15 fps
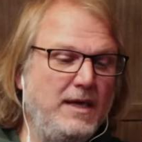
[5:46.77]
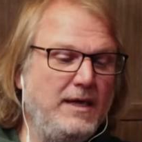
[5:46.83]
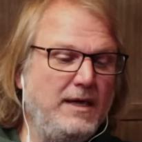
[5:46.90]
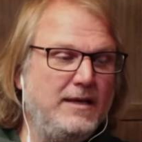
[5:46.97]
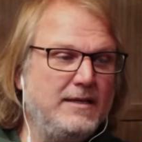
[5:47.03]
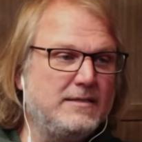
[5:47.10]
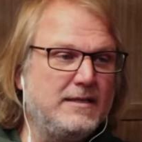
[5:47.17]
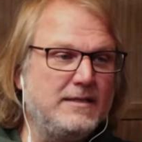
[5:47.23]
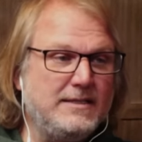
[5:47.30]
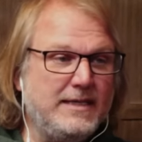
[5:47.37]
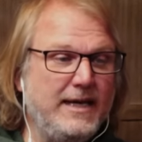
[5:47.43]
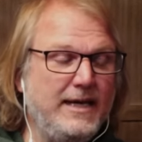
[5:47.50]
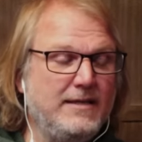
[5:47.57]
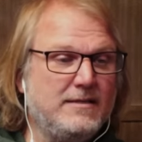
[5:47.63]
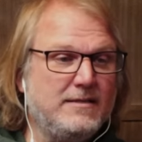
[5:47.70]
is the
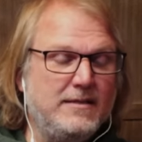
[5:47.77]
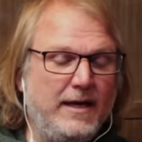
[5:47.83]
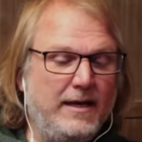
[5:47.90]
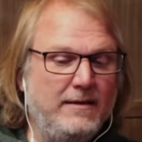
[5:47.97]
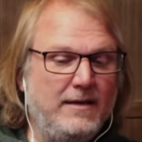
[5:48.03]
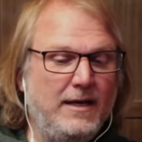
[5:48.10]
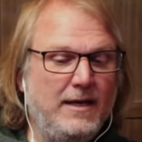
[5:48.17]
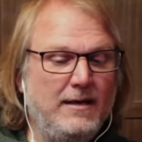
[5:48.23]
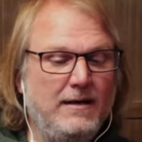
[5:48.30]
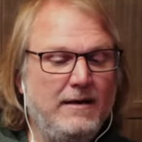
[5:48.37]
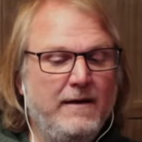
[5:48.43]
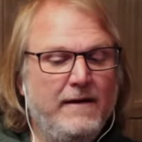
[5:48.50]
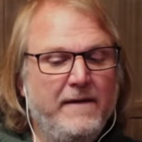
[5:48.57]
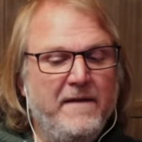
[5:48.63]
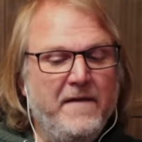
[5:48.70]
taste, and then
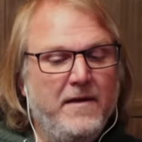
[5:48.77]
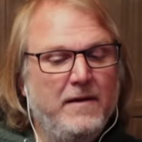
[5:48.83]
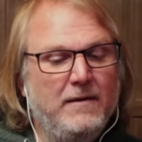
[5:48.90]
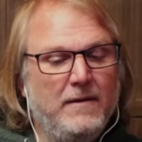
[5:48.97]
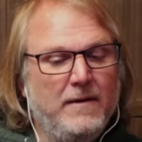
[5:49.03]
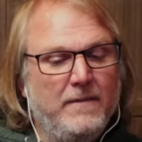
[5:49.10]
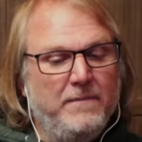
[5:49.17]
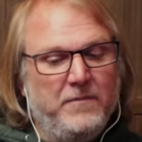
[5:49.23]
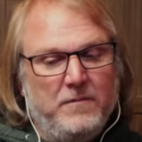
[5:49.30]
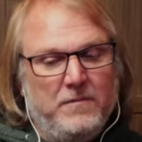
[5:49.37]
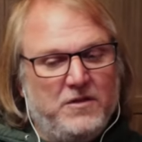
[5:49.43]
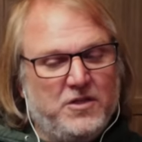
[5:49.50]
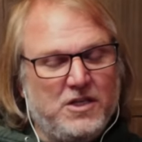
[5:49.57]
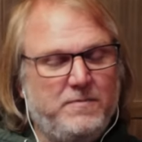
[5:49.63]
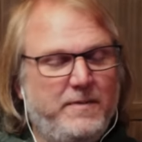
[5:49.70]

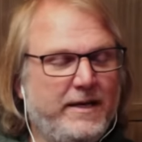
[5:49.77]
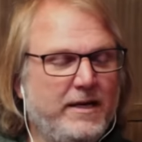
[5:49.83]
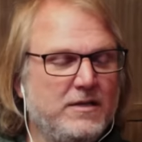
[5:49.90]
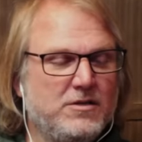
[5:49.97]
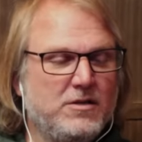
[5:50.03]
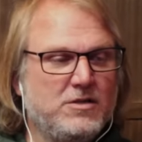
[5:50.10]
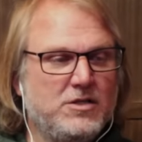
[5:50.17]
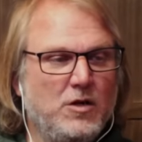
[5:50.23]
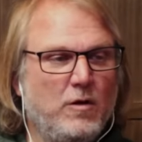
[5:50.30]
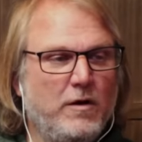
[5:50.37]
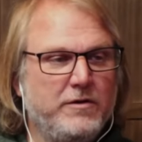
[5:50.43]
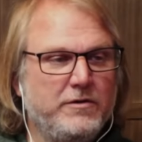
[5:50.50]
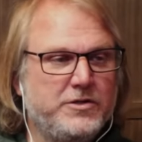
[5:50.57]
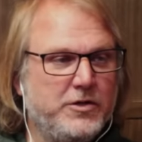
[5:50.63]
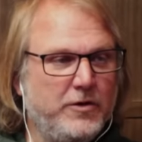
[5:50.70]
just because there's no
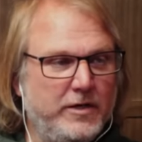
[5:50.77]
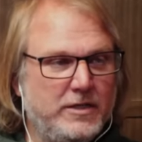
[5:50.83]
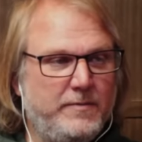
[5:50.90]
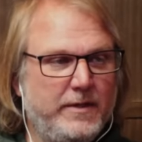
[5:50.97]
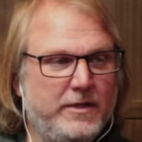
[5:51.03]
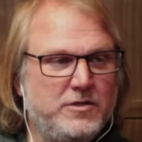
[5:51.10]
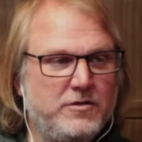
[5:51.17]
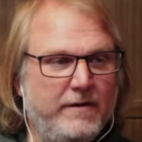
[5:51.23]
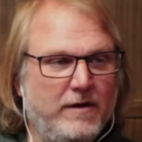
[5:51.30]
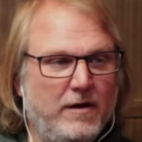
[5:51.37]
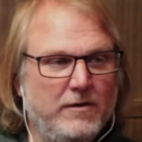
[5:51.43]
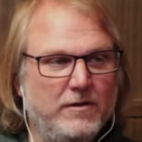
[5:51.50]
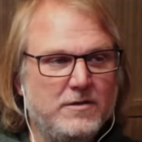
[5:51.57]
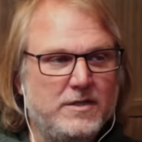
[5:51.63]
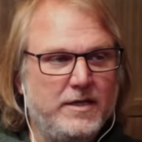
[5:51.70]
other choice because you have all
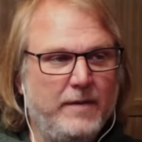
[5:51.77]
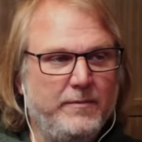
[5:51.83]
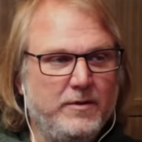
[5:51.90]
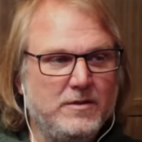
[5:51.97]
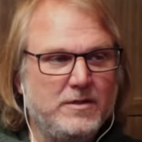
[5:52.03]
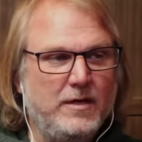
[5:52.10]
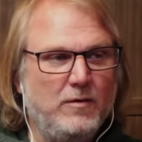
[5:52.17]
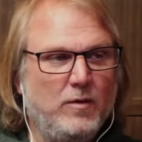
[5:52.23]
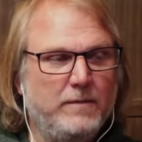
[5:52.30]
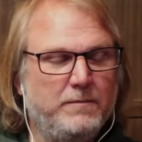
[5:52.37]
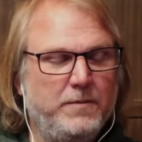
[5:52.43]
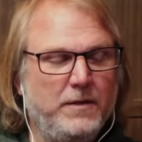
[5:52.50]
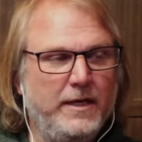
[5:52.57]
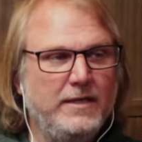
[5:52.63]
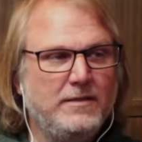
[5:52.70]
those samples at one
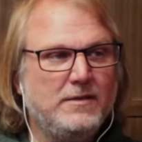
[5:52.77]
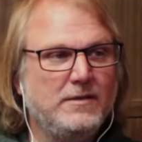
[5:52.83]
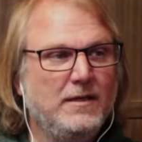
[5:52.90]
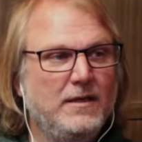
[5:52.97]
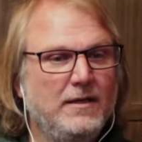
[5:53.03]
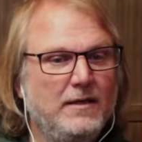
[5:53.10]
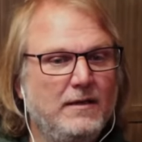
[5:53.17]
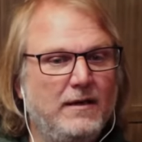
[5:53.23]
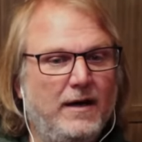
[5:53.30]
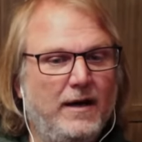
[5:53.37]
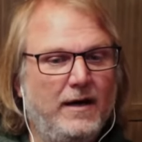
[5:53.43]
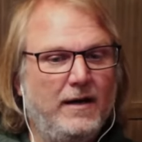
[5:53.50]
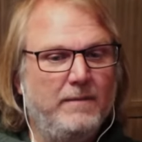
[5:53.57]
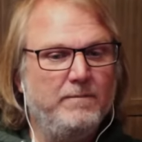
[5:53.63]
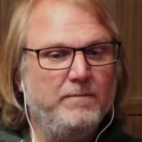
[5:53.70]
place.
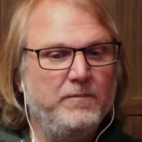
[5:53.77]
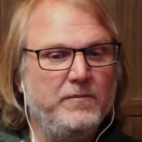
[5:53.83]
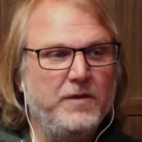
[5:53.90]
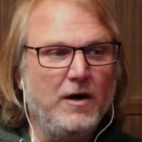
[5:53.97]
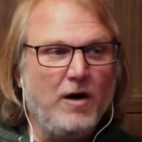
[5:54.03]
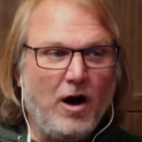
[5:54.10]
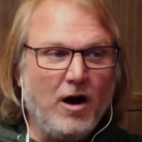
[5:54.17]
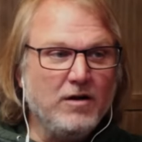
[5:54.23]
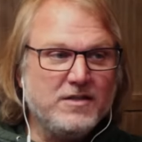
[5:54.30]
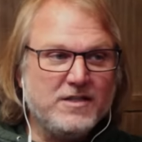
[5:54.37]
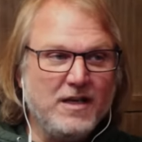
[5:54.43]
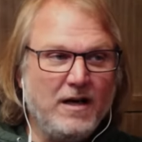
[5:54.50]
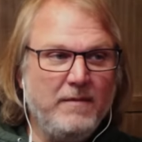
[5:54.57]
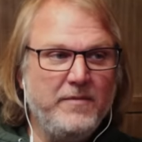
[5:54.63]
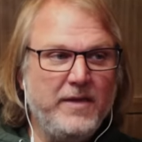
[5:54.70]
Um, there are
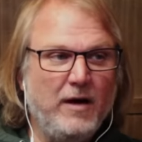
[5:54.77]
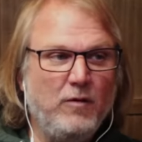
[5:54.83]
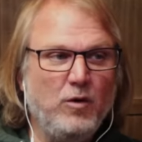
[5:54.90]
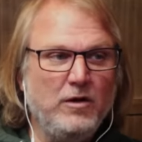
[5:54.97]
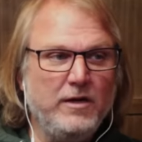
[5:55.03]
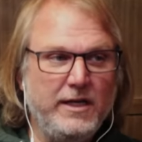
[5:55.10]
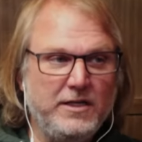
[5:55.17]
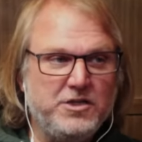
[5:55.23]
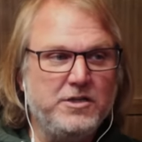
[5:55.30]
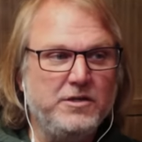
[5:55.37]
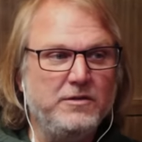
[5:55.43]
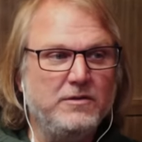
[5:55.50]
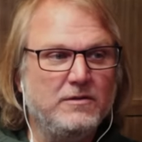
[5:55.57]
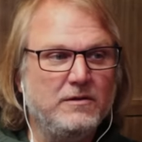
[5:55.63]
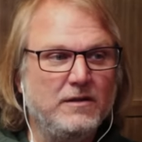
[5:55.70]
some that will hit
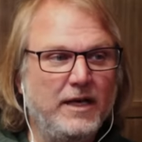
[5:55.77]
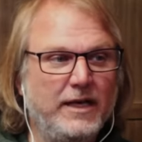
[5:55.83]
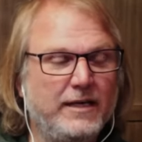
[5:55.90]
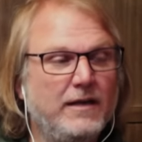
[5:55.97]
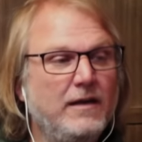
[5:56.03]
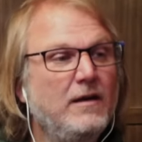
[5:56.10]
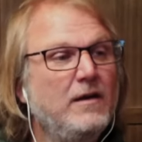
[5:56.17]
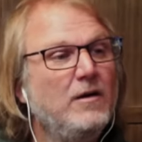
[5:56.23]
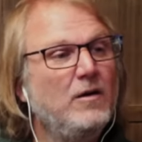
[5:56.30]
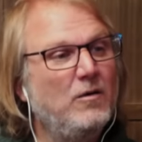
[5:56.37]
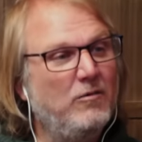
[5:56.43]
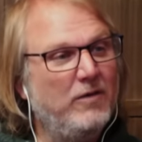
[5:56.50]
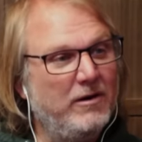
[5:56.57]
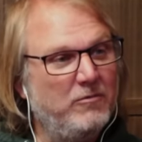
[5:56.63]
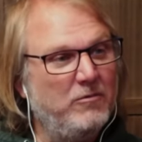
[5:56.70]
you like
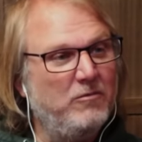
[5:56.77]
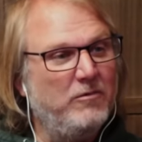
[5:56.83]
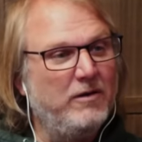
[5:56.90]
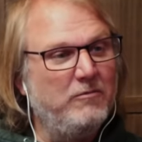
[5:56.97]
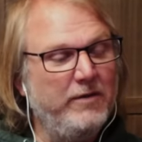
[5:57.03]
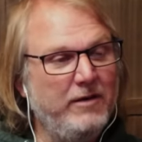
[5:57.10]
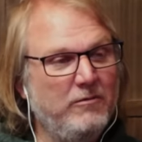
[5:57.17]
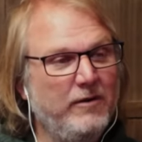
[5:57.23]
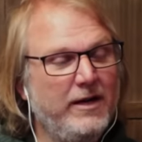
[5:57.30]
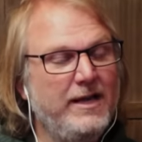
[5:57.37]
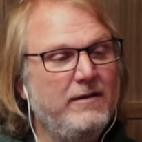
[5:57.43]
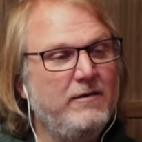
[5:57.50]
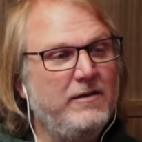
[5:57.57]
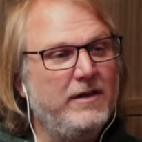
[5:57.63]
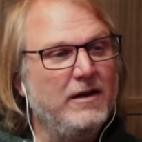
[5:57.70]
when when we
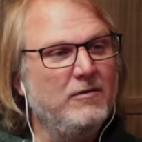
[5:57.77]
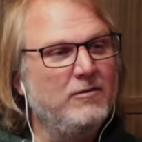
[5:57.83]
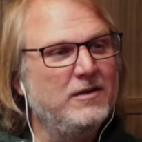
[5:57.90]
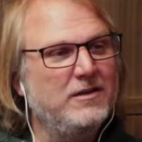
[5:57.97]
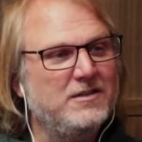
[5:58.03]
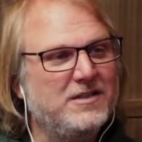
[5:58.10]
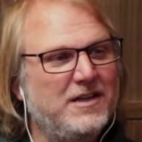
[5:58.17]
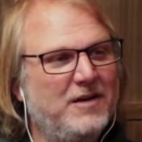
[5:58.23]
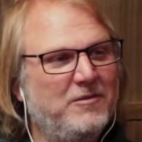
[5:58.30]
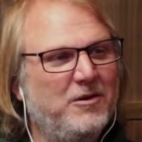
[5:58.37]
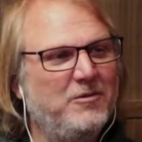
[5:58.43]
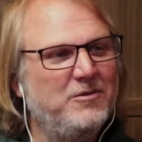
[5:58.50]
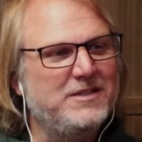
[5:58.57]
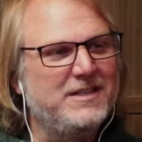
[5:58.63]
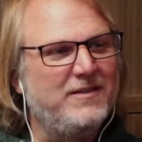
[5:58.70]
went, there was uh, what
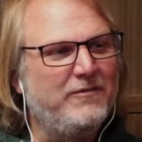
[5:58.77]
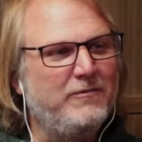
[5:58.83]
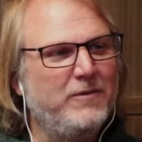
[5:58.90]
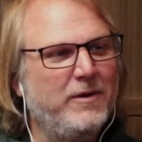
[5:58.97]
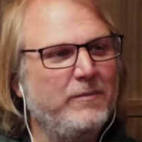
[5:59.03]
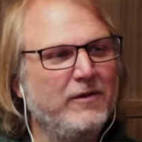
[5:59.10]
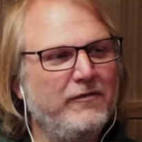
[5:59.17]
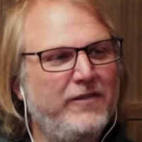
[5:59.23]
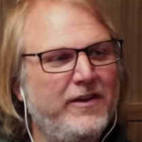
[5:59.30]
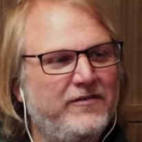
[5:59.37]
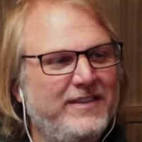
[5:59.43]
was it? Number fifty